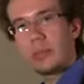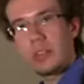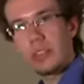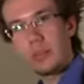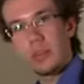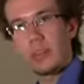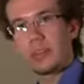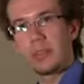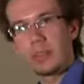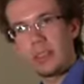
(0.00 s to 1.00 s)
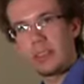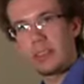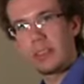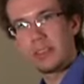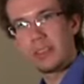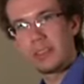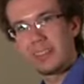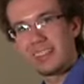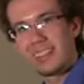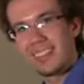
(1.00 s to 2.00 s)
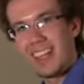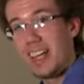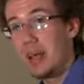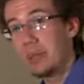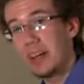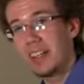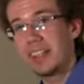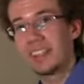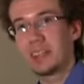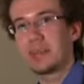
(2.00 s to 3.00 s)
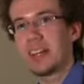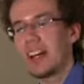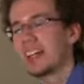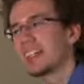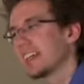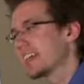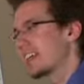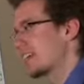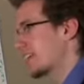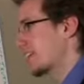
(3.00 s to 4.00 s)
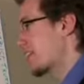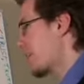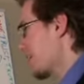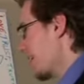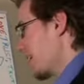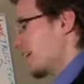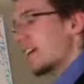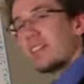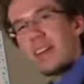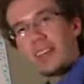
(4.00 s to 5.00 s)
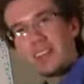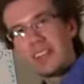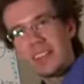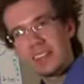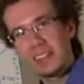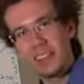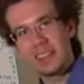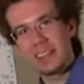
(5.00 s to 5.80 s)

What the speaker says: would be simpler if it was like this. But some guy, like, 500 years ago